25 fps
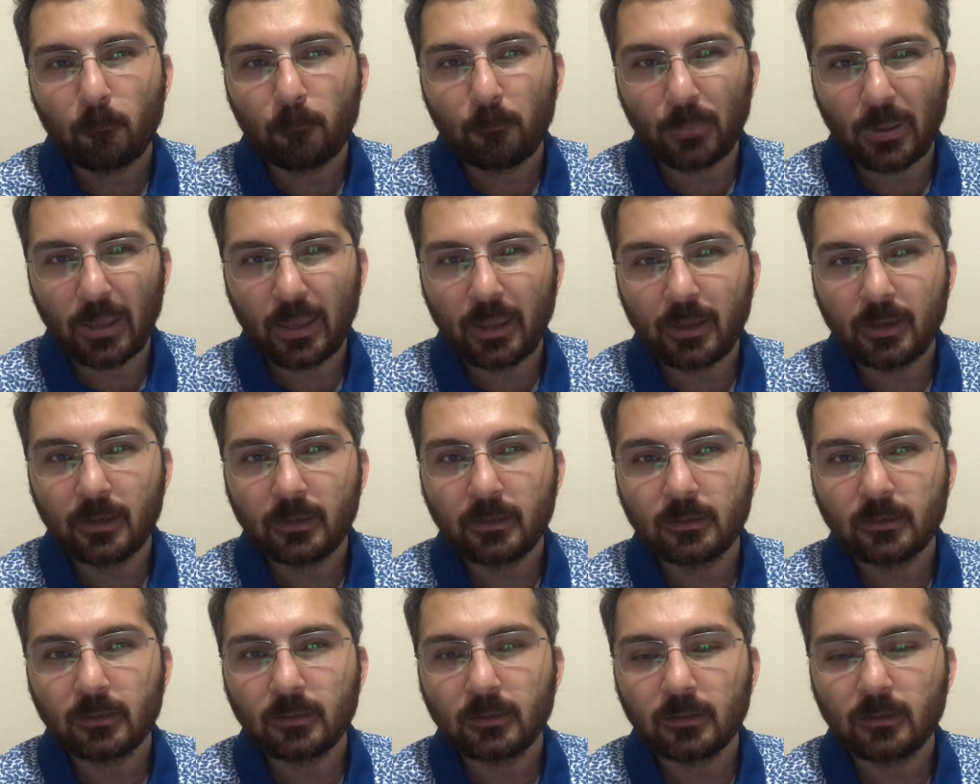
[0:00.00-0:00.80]

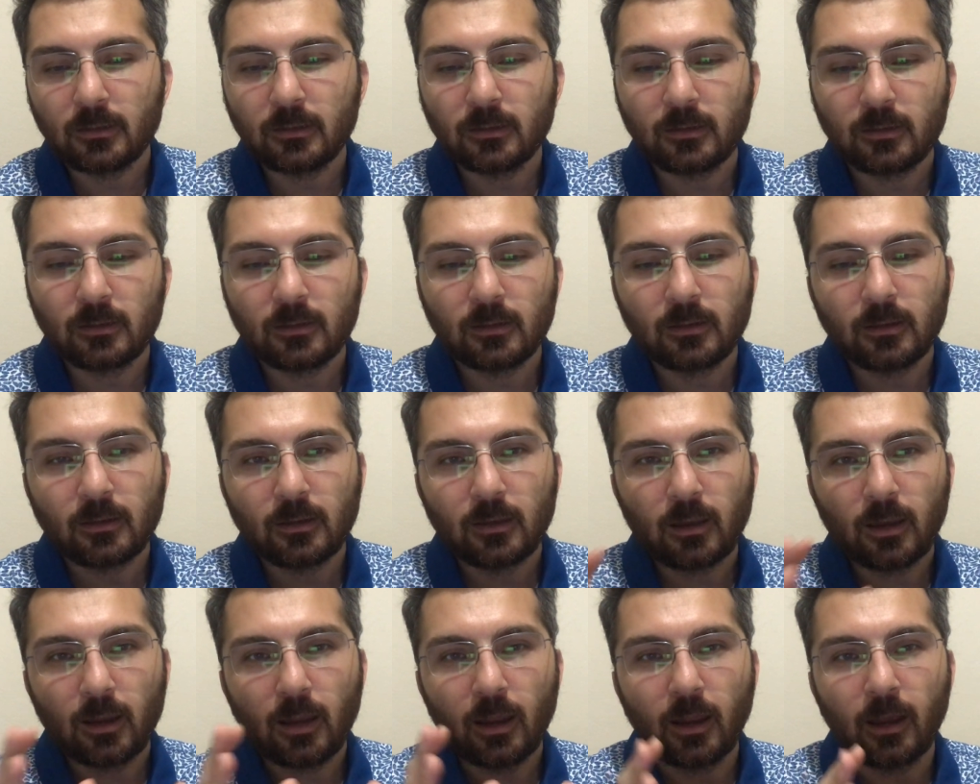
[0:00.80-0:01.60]
pain
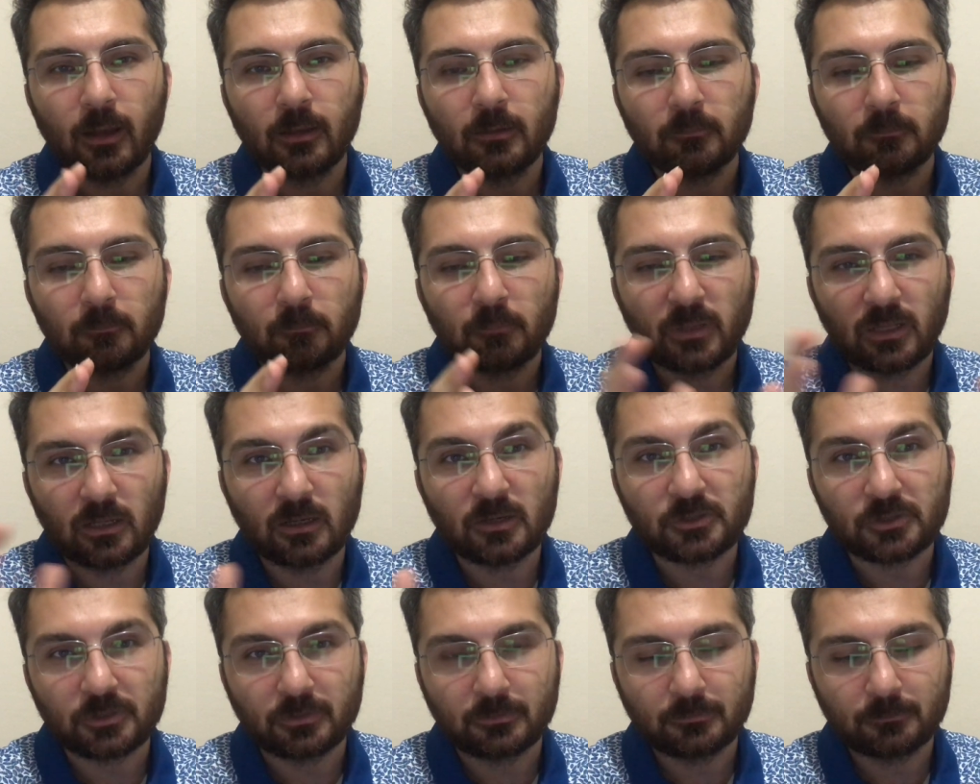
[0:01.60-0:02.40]
and
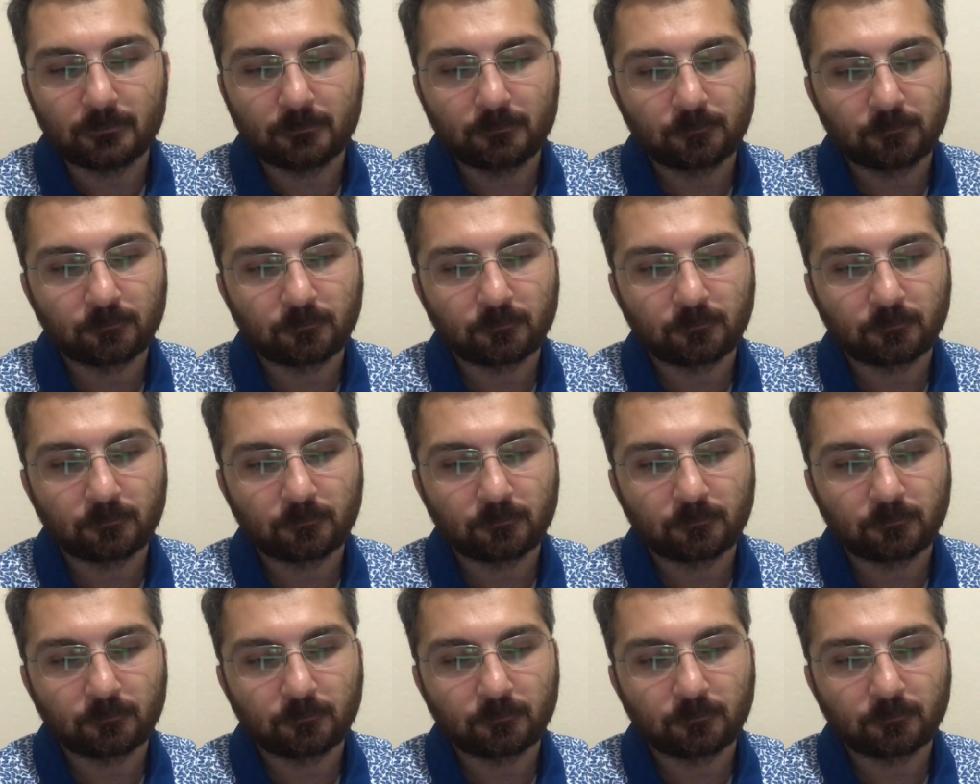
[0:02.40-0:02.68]
pleasure.